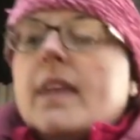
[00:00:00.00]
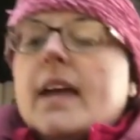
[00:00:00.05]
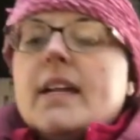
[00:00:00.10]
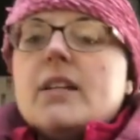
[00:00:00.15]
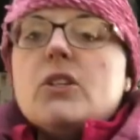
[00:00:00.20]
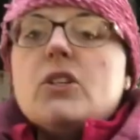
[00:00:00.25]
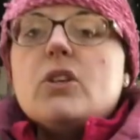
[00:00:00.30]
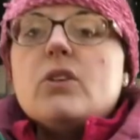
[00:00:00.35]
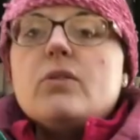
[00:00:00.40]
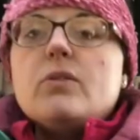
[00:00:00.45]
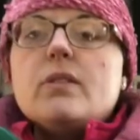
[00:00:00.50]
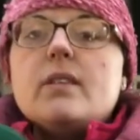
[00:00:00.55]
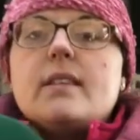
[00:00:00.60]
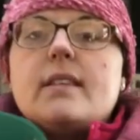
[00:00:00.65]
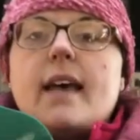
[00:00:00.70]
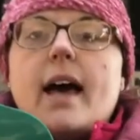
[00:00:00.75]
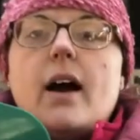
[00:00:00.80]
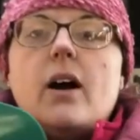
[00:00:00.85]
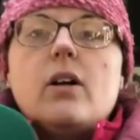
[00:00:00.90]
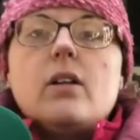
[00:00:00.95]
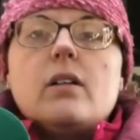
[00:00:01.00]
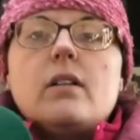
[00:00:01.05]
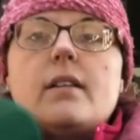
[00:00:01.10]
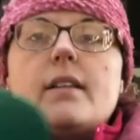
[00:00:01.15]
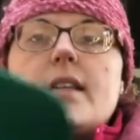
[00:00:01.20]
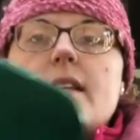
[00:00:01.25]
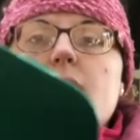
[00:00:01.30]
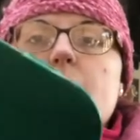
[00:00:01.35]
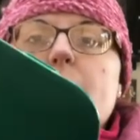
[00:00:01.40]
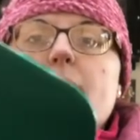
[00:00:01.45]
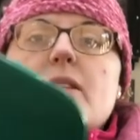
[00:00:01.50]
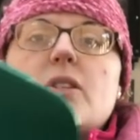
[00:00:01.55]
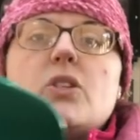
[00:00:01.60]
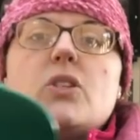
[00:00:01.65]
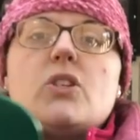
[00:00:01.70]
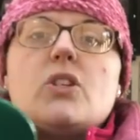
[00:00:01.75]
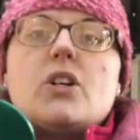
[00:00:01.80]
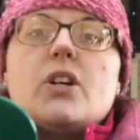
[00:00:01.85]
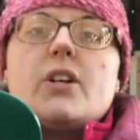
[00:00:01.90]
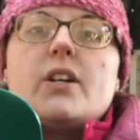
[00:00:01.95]
they do sell, this one's
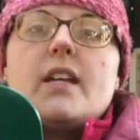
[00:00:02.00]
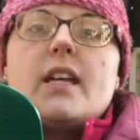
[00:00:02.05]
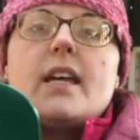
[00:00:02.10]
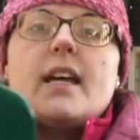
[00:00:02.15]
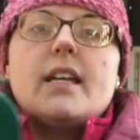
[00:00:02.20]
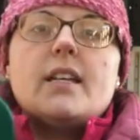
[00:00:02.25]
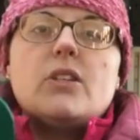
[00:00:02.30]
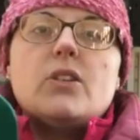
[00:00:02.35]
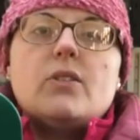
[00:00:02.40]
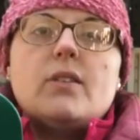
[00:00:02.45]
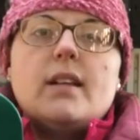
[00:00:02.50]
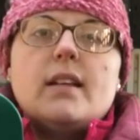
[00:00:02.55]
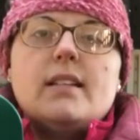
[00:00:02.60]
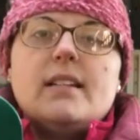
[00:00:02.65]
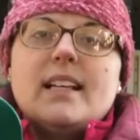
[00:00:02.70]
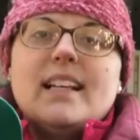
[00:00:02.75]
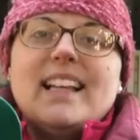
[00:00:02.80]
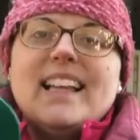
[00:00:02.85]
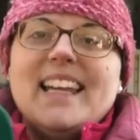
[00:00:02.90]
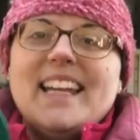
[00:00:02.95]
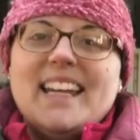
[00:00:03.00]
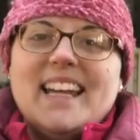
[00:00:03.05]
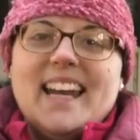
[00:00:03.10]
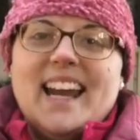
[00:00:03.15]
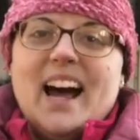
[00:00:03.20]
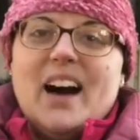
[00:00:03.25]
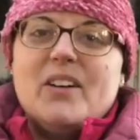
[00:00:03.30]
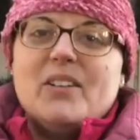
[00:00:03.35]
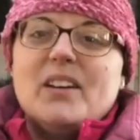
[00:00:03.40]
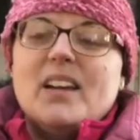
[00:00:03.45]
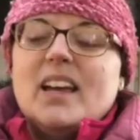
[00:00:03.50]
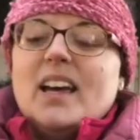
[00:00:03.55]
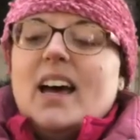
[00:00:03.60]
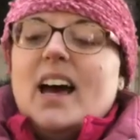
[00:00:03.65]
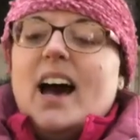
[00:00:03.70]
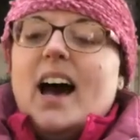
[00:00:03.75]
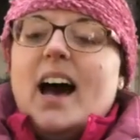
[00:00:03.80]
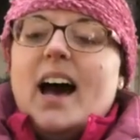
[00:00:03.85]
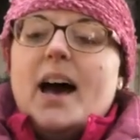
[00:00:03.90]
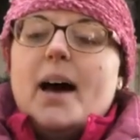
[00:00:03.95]
dirty, I do need to clean it out.
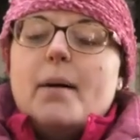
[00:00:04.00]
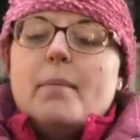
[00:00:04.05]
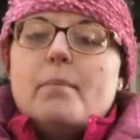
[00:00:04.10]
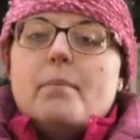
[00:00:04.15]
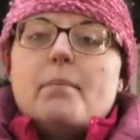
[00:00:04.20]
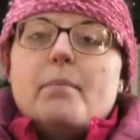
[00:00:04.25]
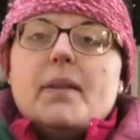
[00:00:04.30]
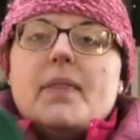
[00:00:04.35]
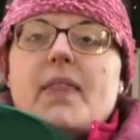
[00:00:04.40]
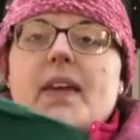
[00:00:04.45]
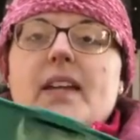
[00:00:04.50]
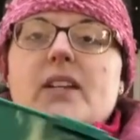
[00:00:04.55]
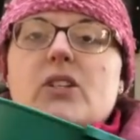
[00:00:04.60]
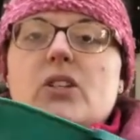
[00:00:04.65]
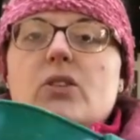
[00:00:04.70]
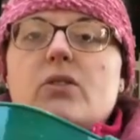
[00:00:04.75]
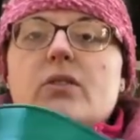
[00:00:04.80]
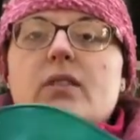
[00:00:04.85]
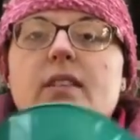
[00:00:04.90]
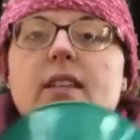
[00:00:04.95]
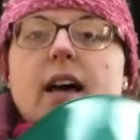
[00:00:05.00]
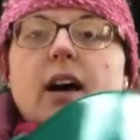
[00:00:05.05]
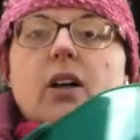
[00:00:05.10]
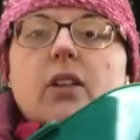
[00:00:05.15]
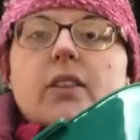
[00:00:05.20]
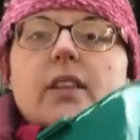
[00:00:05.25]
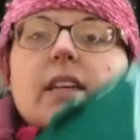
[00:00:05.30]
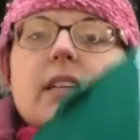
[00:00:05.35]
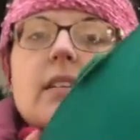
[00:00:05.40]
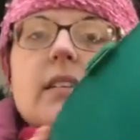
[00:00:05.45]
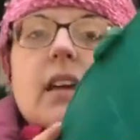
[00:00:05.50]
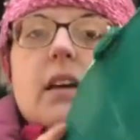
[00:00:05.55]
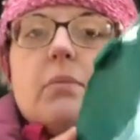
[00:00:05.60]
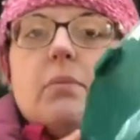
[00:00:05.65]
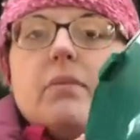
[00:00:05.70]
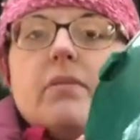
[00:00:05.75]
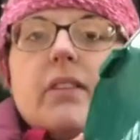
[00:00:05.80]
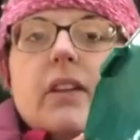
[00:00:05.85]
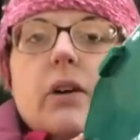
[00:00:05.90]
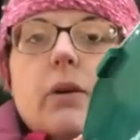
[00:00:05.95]
But they do sell these type
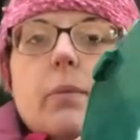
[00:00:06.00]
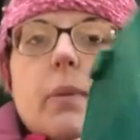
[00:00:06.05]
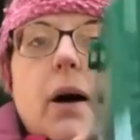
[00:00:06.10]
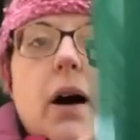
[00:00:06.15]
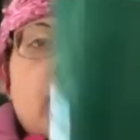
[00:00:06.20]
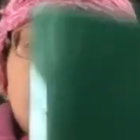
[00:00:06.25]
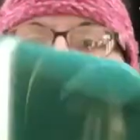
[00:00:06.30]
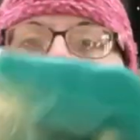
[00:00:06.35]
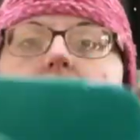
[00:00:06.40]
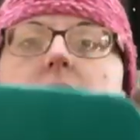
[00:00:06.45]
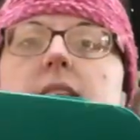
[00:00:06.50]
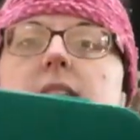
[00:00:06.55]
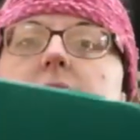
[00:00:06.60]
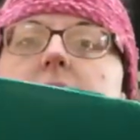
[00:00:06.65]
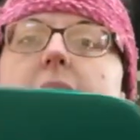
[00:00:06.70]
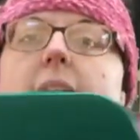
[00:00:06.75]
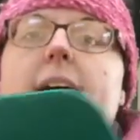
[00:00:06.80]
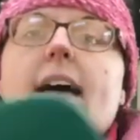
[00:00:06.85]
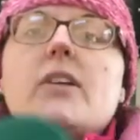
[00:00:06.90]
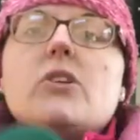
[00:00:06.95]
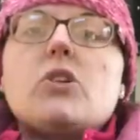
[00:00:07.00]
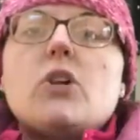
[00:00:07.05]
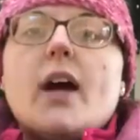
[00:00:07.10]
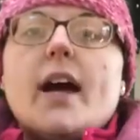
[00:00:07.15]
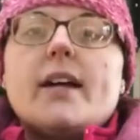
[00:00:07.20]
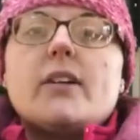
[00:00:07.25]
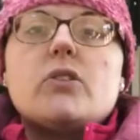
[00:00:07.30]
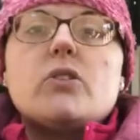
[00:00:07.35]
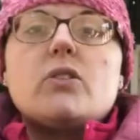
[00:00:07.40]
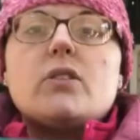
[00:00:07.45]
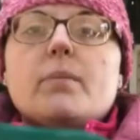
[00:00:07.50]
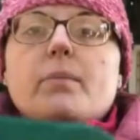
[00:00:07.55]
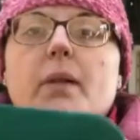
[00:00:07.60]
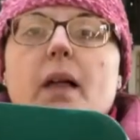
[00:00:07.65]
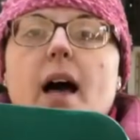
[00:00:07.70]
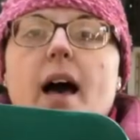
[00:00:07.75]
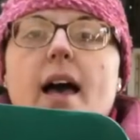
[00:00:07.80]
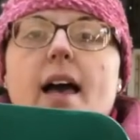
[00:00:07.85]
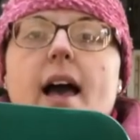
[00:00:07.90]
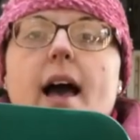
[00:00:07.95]
of litter boxes at Tractor
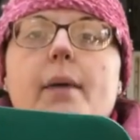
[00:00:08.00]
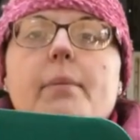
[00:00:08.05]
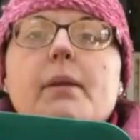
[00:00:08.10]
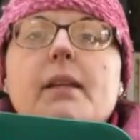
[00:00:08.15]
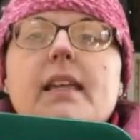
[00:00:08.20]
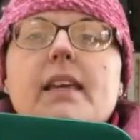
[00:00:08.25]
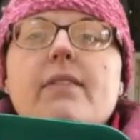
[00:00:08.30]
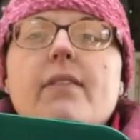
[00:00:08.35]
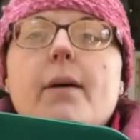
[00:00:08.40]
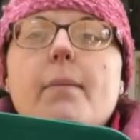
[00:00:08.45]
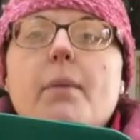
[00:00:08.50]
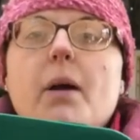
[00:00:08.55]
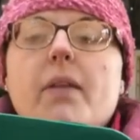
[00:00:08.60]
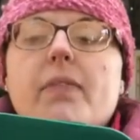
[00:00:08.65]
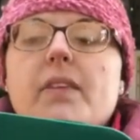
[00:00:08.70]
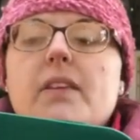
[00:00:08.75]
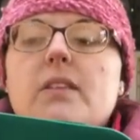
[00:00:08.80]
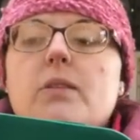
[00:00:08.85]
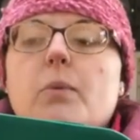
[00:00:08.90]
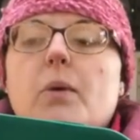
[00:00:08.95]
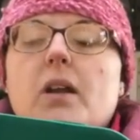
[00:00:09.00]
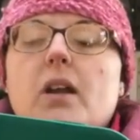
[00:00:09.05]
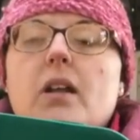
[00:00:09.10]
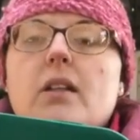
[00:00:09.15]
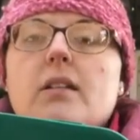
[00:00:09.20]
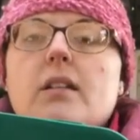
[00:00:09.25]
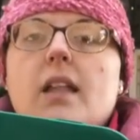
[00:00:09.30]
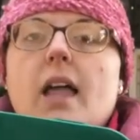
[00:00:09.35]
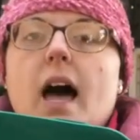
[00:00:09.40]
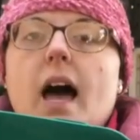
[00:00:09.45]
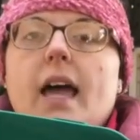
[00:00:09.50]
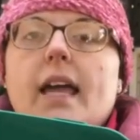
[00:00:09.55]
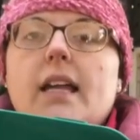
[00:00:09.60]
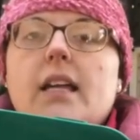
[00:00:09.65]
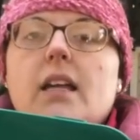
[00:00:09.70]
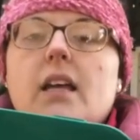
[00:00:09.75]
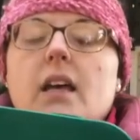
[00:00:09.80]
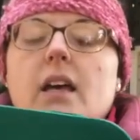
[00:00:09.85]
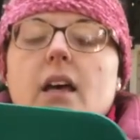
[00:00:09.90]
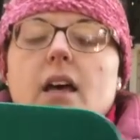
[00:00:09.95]
Supply. I believe I bought this one
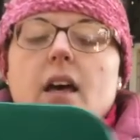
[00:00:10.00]
online.